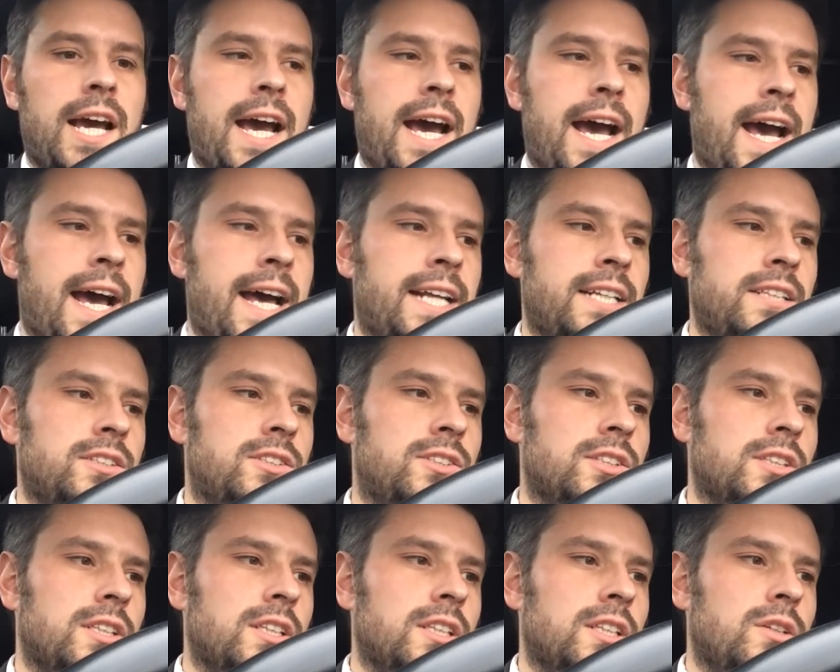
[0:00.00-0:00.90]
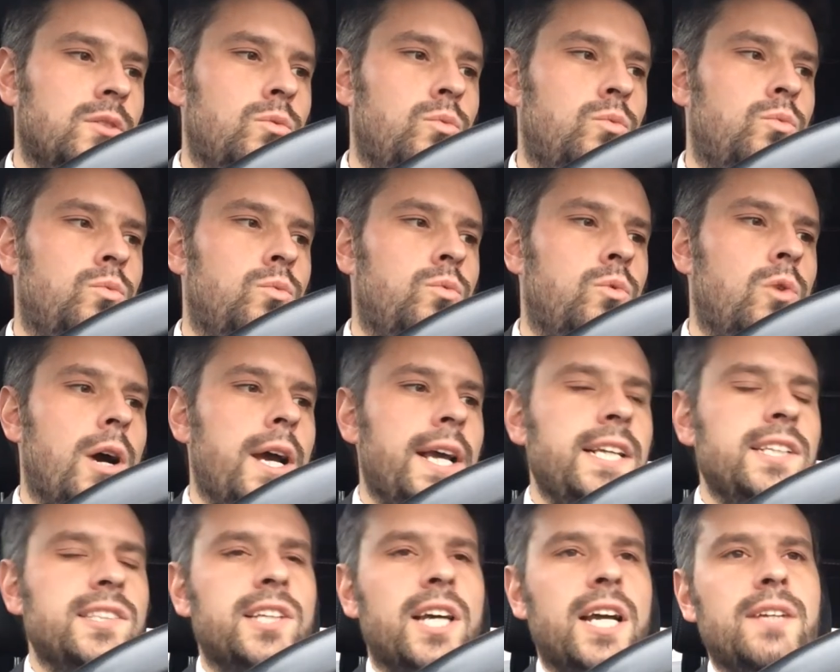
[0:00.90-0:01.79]
And what
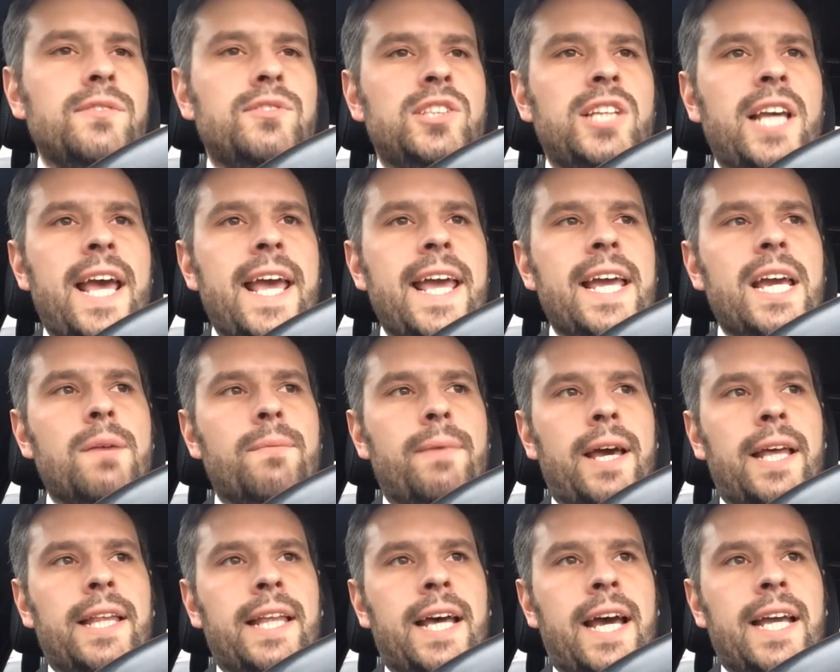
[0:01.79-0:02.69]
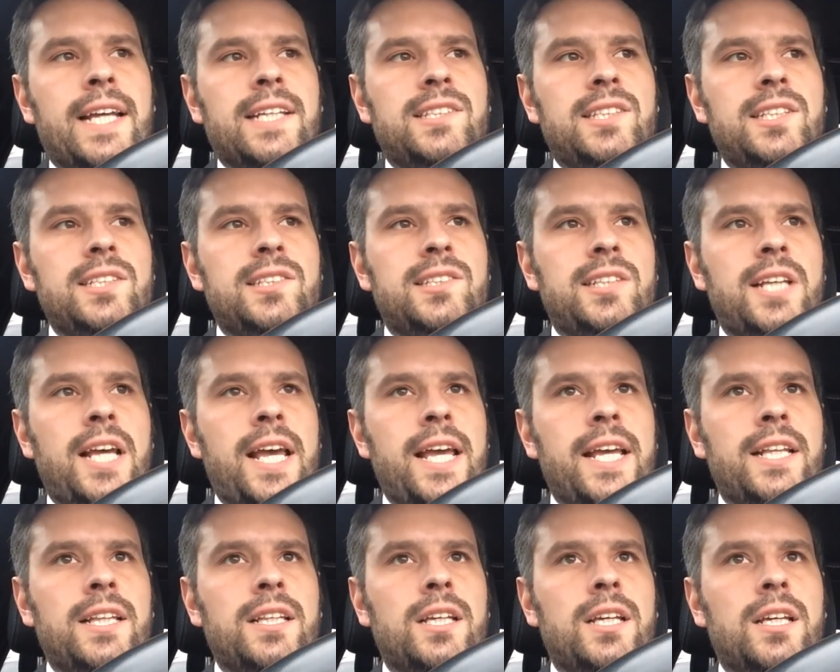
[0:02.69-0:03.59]
he's kind of saying about that is he's
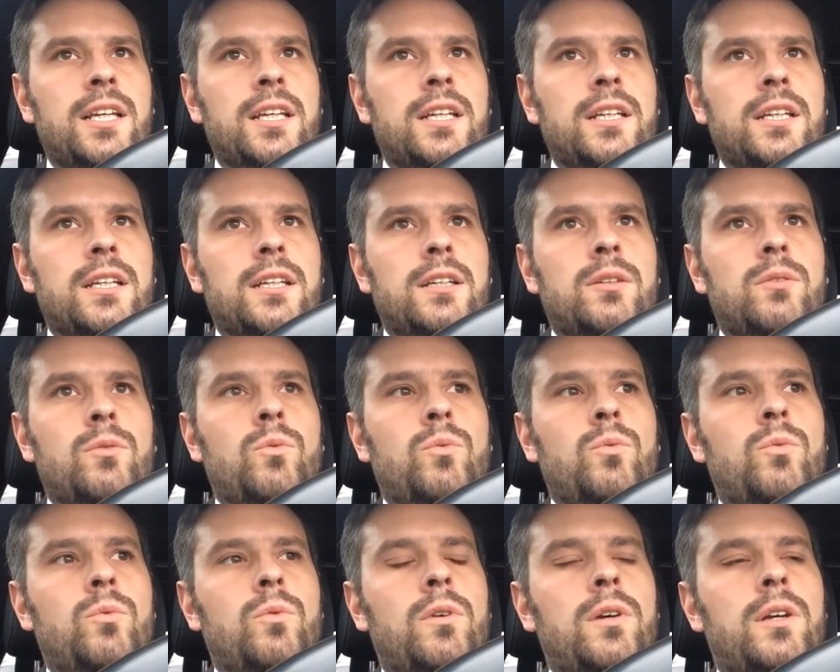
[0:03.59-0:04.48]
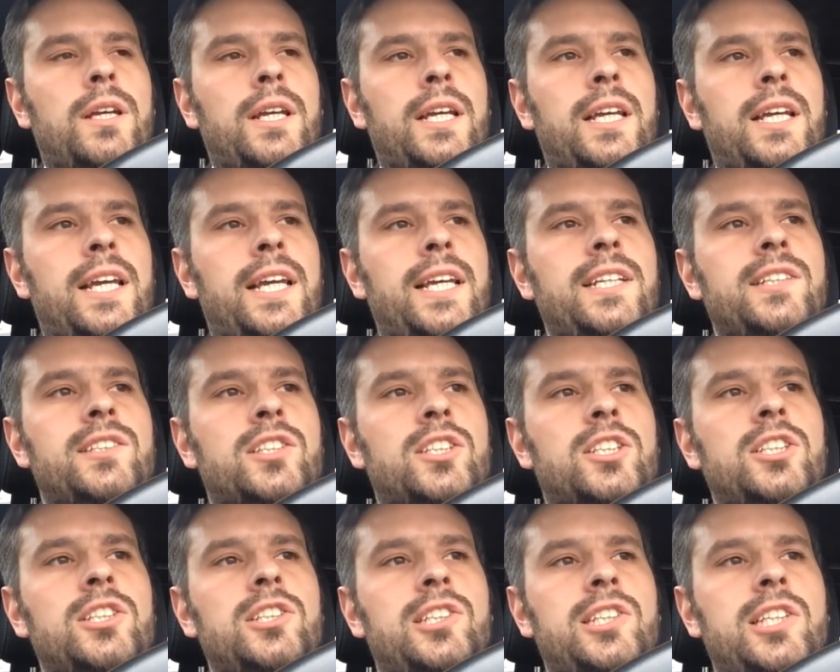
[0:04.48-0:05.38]
saying that he's
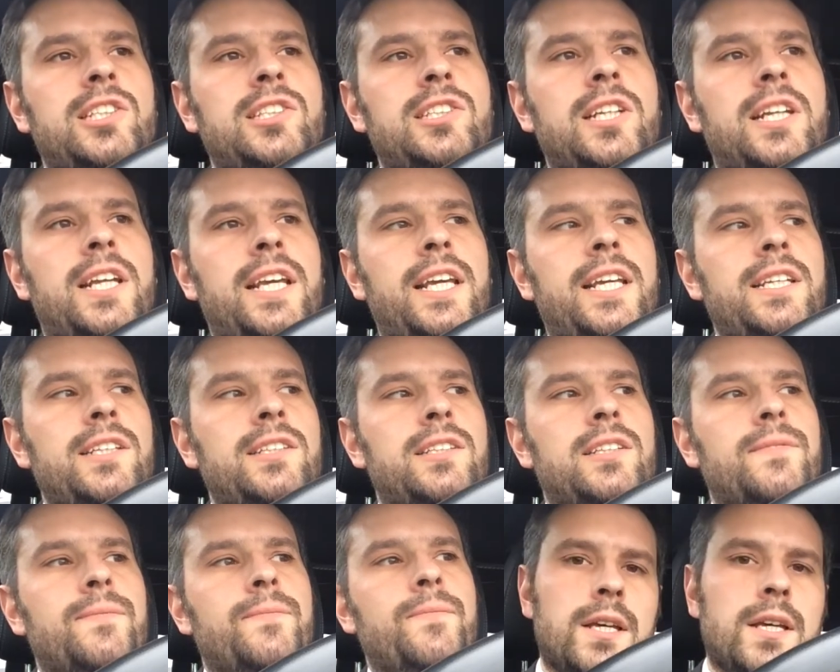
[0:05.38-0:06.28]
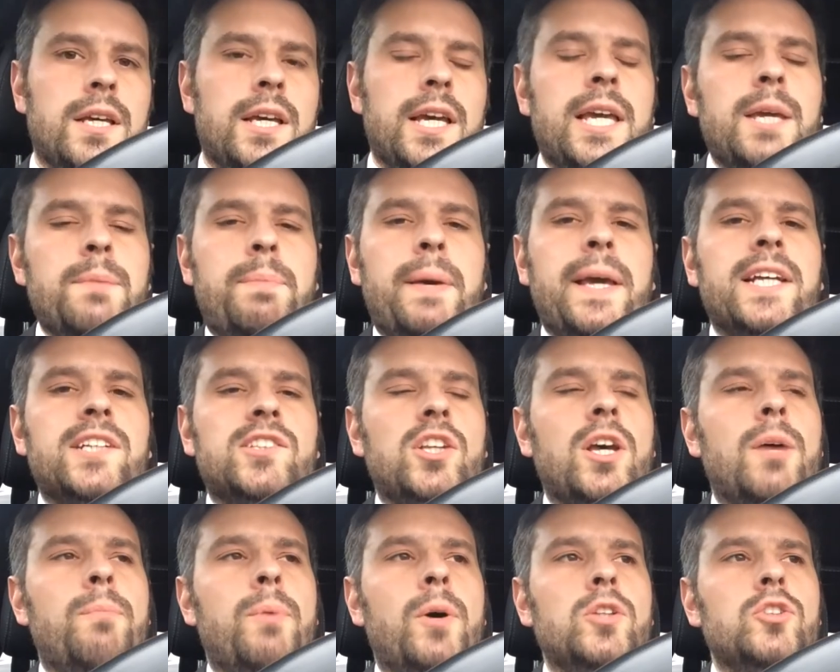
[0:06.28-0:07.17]
consistent... He
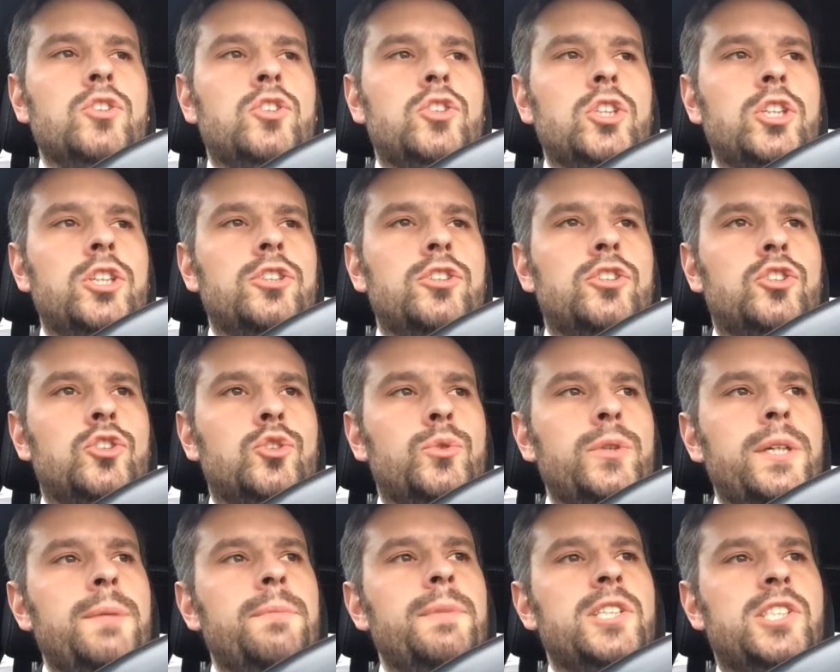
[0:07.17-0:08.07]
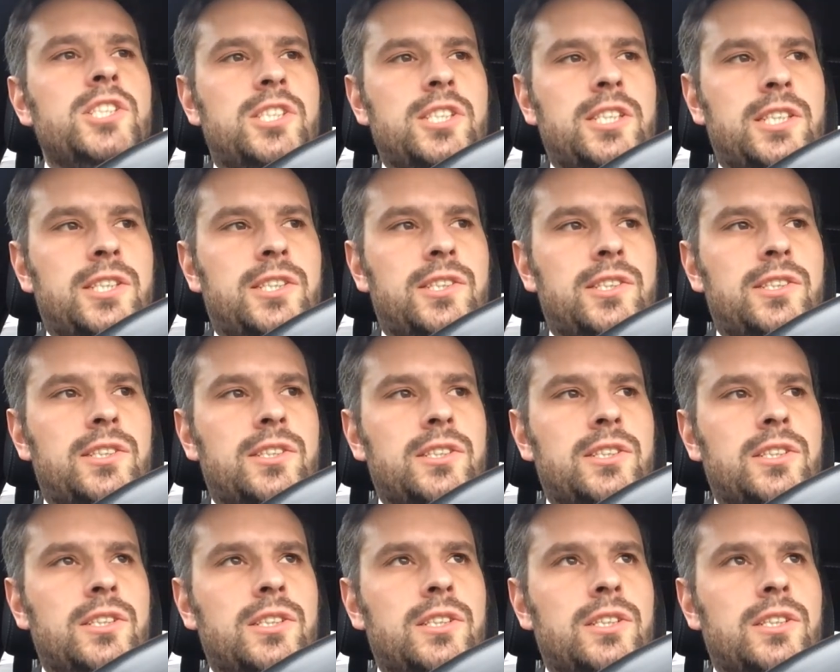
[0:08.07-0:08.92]
picks up on certain squeamishness